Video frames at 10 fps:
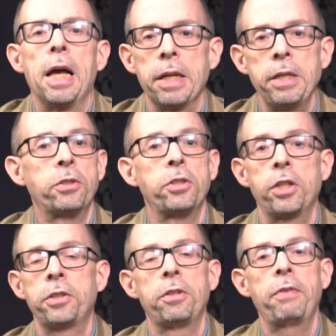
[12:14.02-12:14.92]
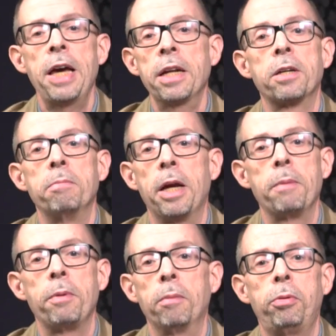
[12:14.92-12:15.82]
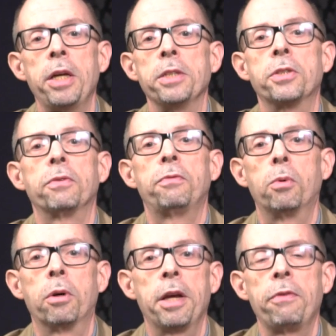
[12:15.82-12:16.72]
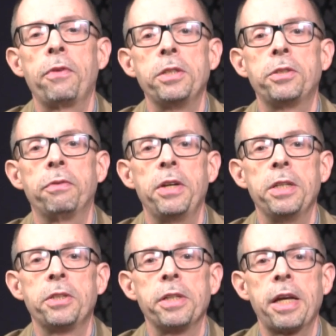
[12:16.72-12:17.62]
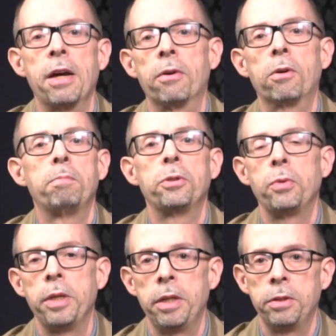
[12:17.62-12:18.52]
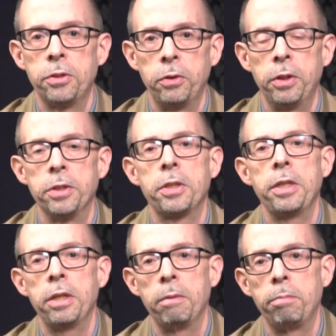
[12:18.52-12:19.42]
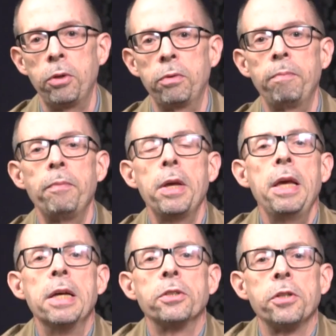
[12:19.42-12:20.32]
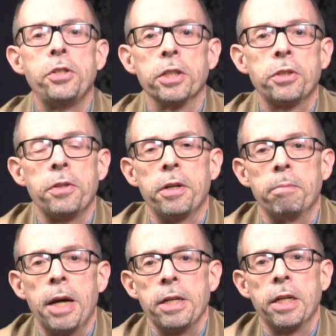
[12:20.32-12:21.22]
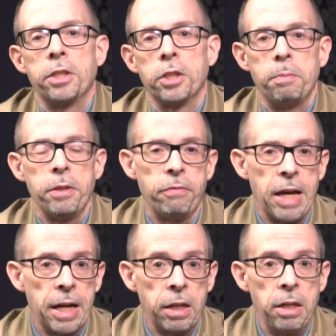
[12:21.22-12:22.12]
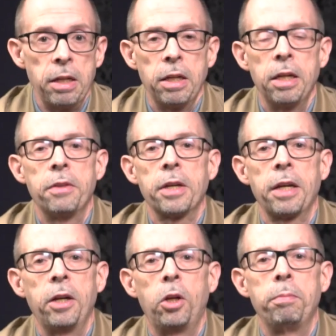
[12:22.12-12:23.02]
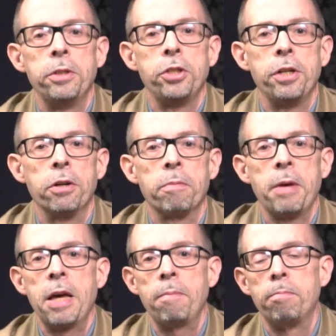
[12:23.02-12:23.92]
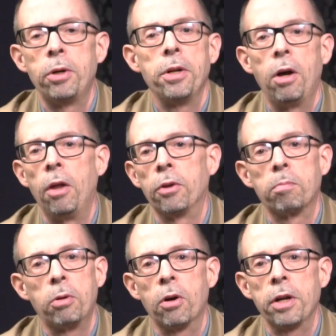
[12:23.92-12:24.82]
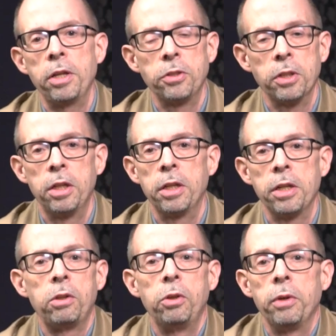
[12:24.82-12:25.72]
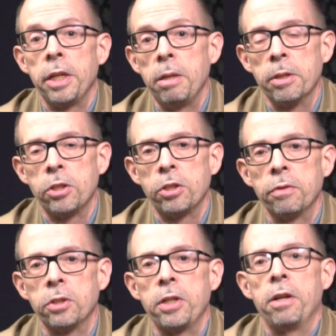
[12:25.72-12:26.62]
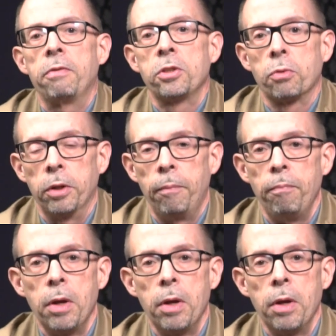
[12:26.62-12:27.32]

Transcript: He suggested the Vatican might be a place for a face to face encounter between Zelensky and Putin, suggested that it might not just be the Vatican that could help engineer that, but other parties, including, he mentioned, the State of Israel,